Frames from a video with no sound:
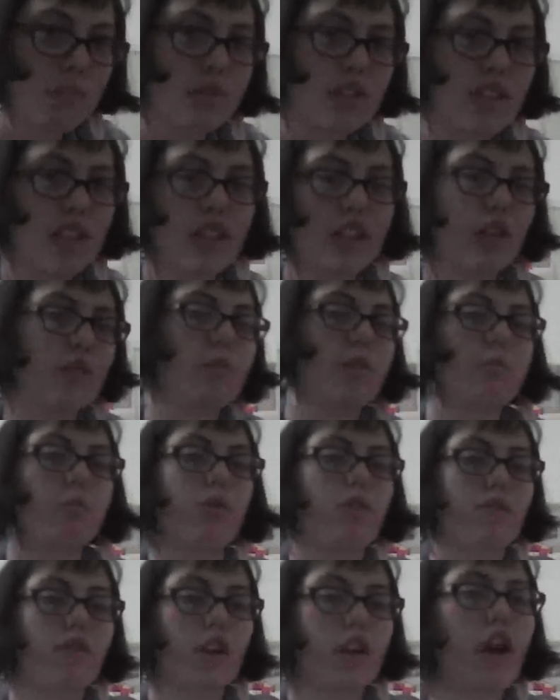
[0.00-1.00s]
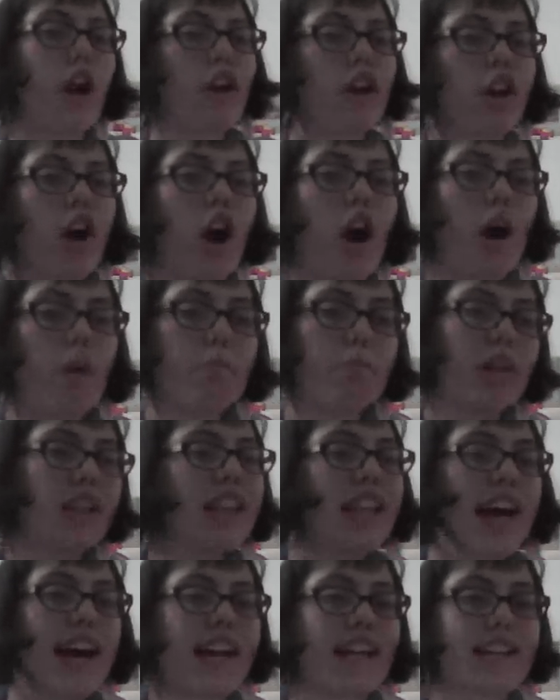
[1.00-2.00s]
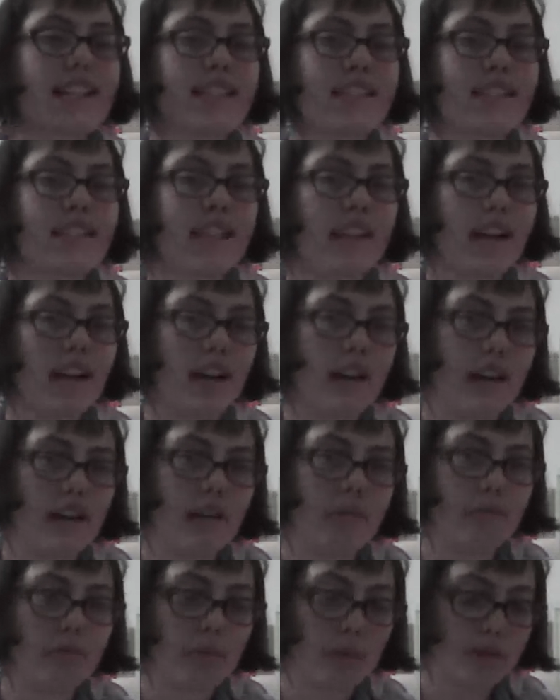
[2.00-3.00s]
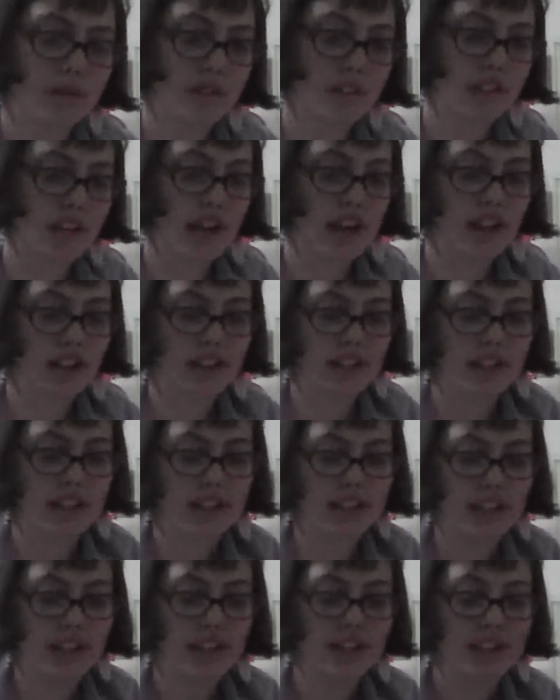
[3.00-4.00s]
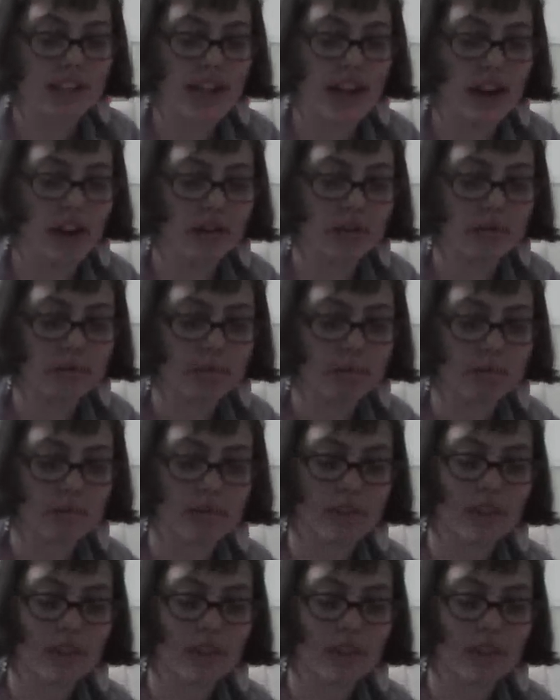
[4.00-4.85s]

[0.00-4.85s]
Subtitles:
that was a little bit more of a complex personality to get down.